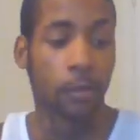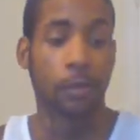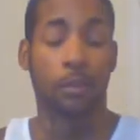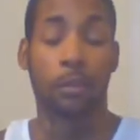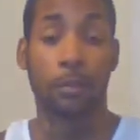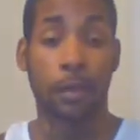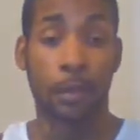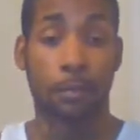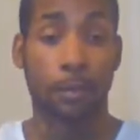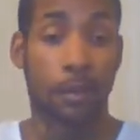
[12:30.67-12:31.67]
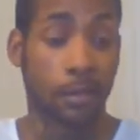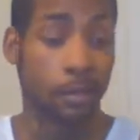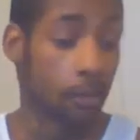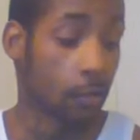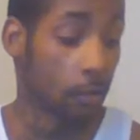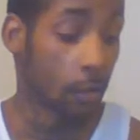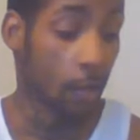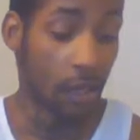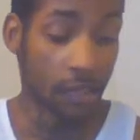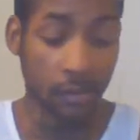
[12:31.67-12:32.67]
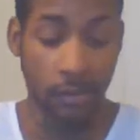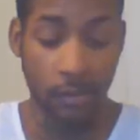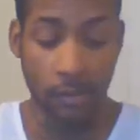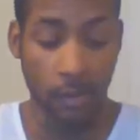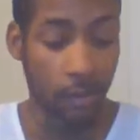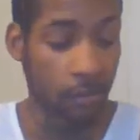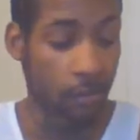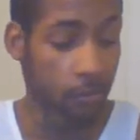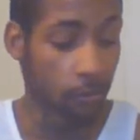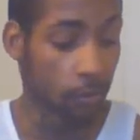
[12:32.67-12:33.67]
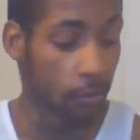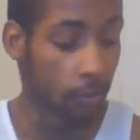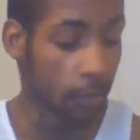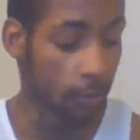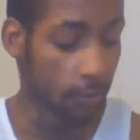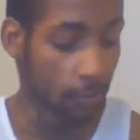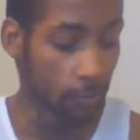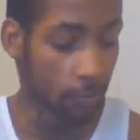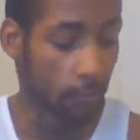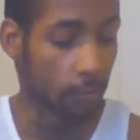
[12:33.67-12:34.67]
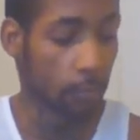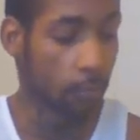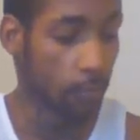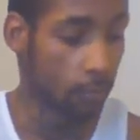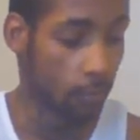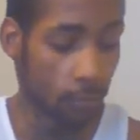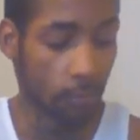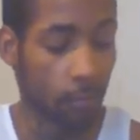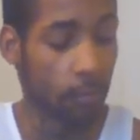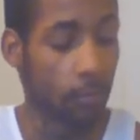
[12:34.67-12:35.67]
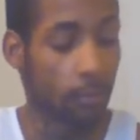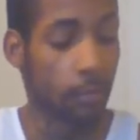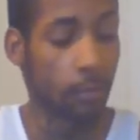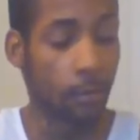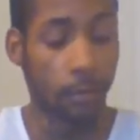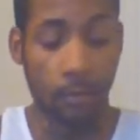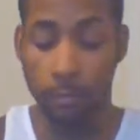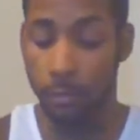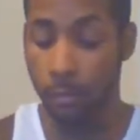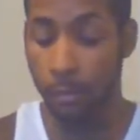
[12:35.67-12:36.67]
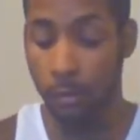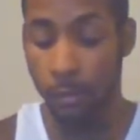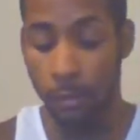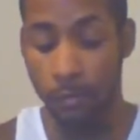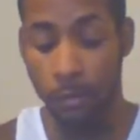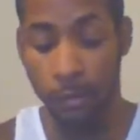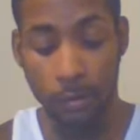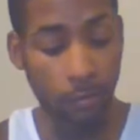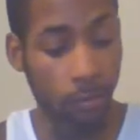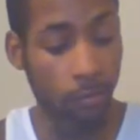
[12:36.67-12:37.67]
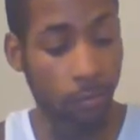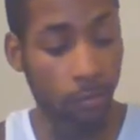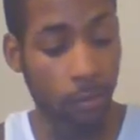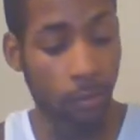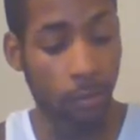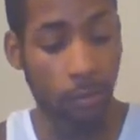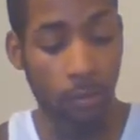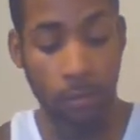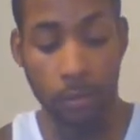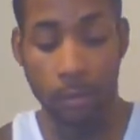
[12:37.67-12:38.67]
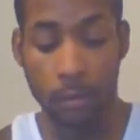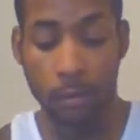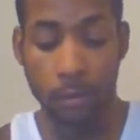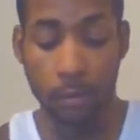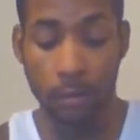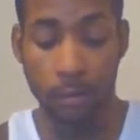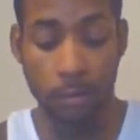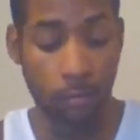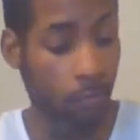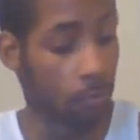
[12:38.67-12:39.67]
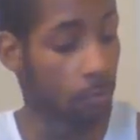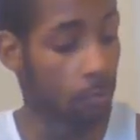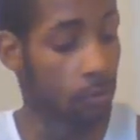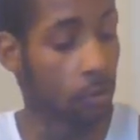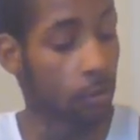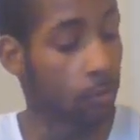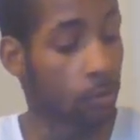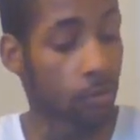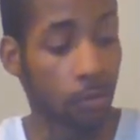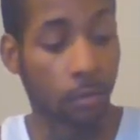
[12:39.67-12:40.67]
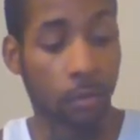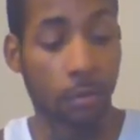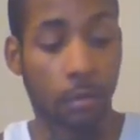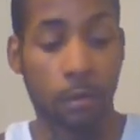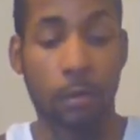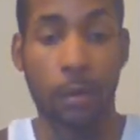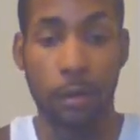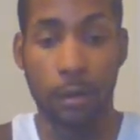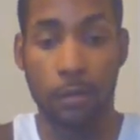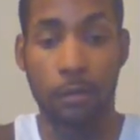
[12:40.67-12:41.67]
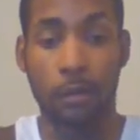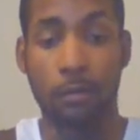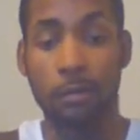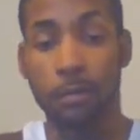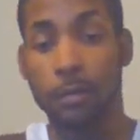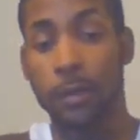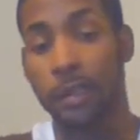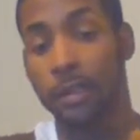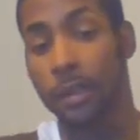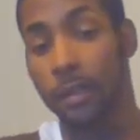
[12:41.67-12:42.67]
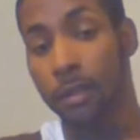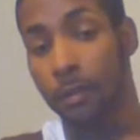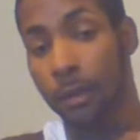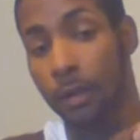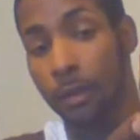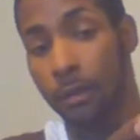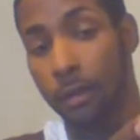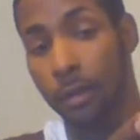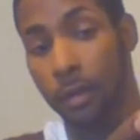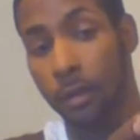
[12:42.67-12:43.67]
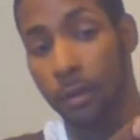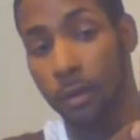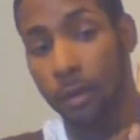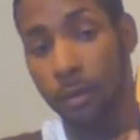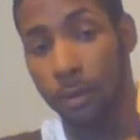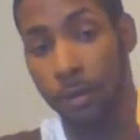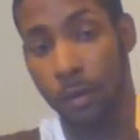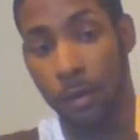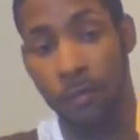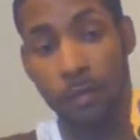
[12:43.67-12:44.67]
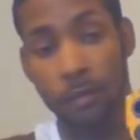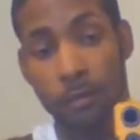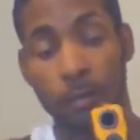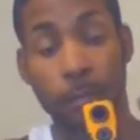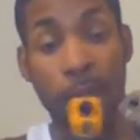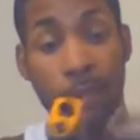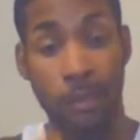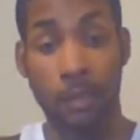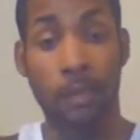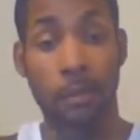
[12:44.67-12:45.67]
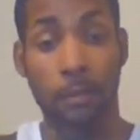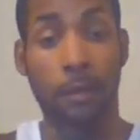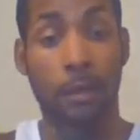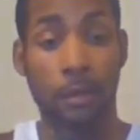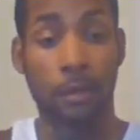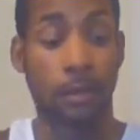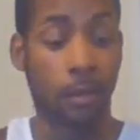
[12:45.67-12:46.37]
So with that being said, I just wanna let you know, yeah, everything looks right. Just wanna double check, make sure. Okay, everything was put back together correctly. Everything was put back together correctly.